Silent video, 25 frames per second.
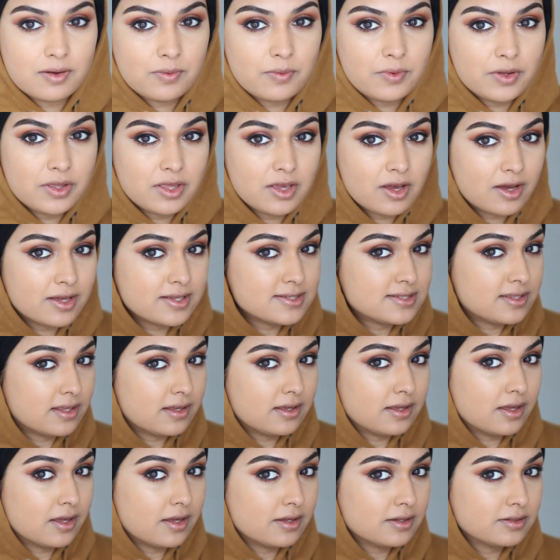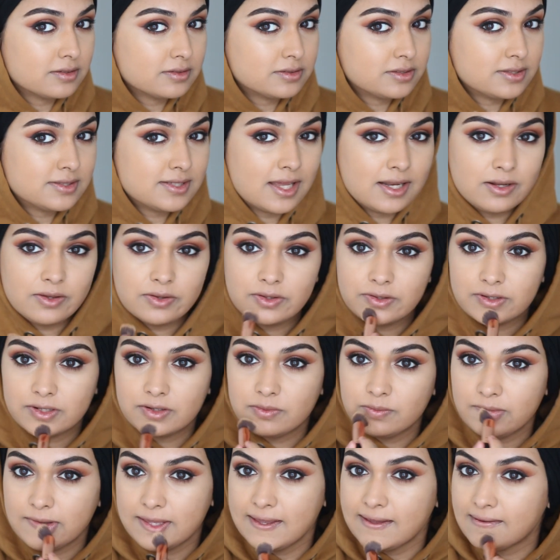What are you guys thinking? Does that look good
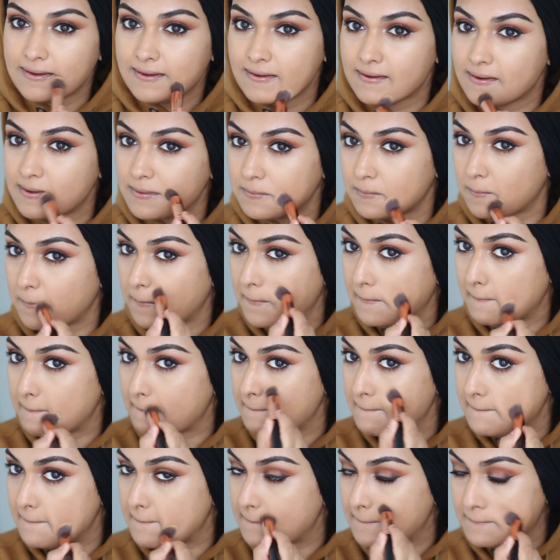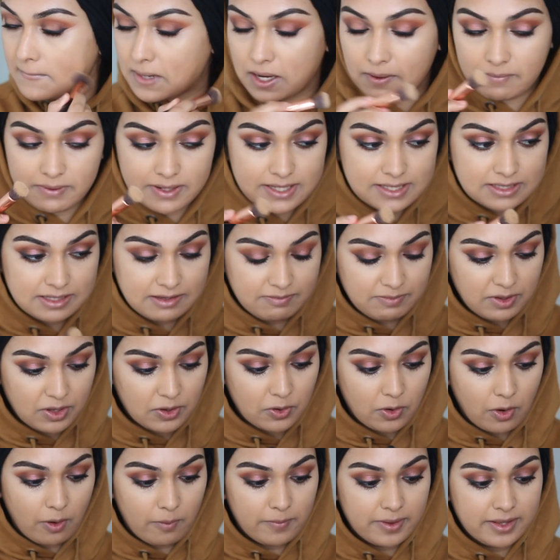on me? Please leave me
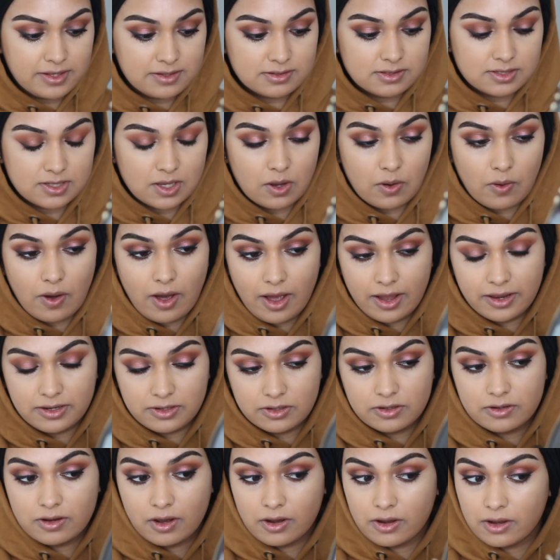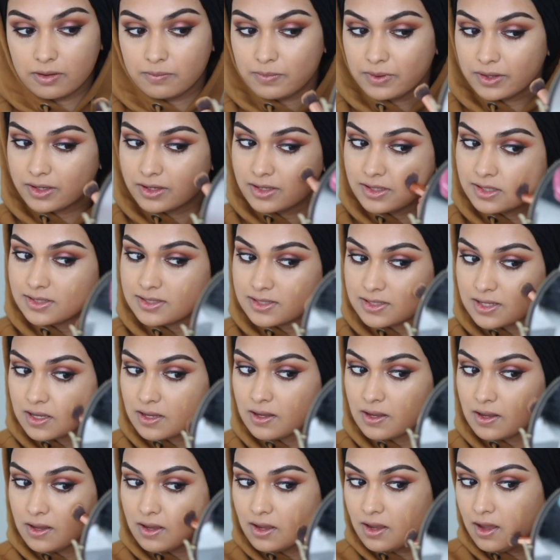a comment so I know, because
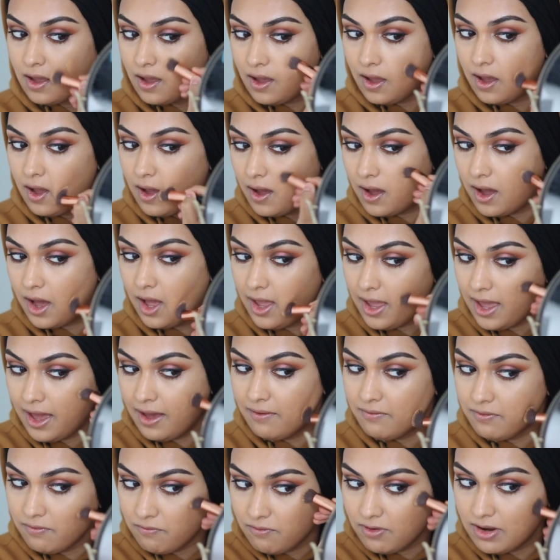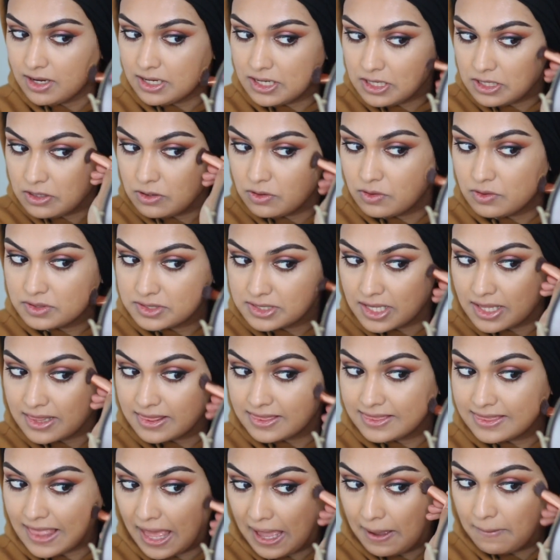I haven't really used
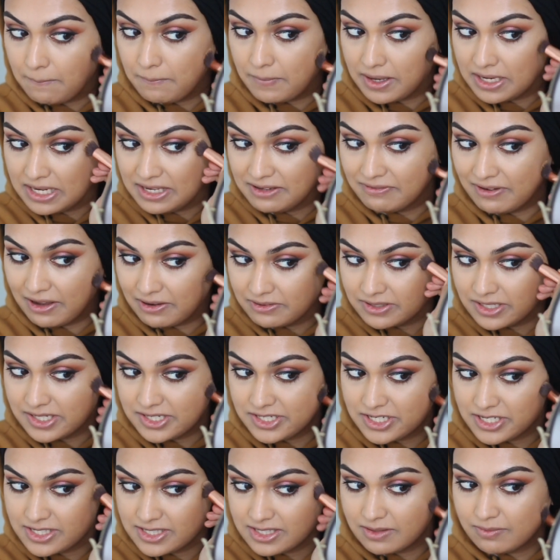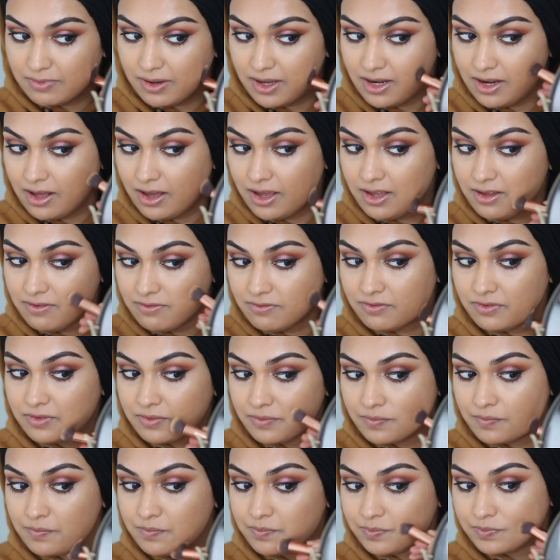that many foundations in my life.
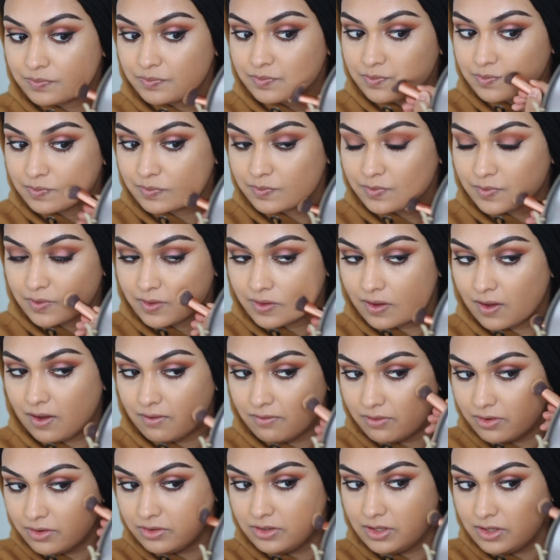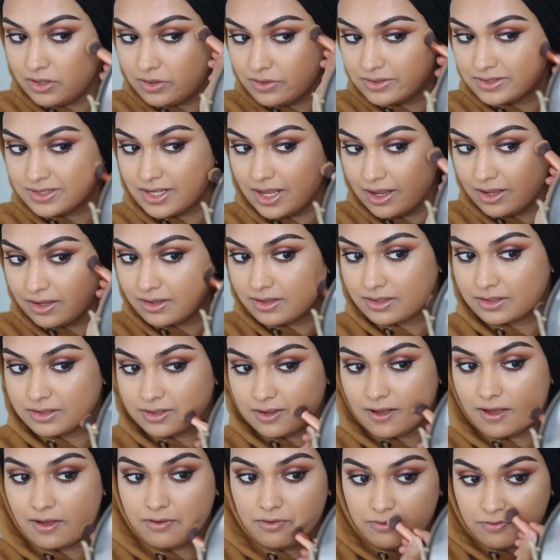I've only used like
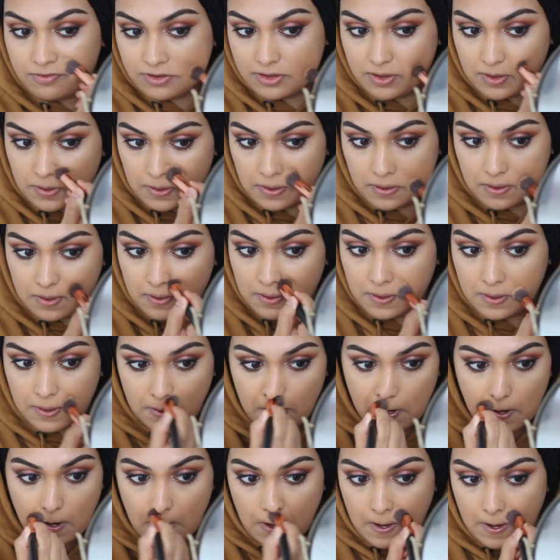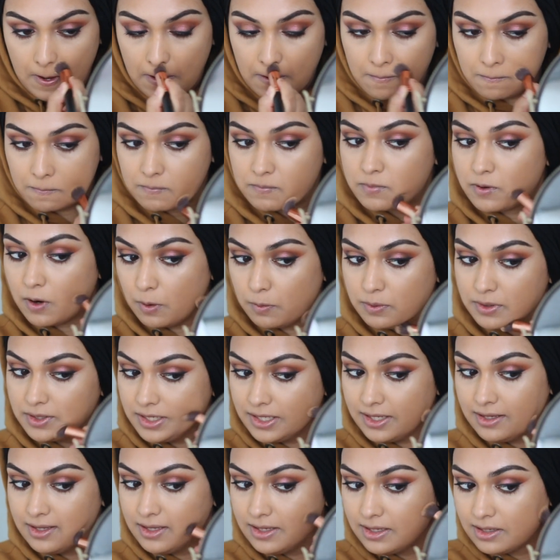a few
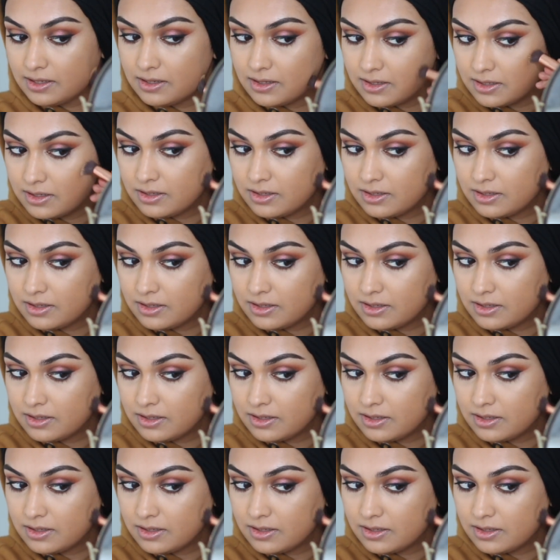properly.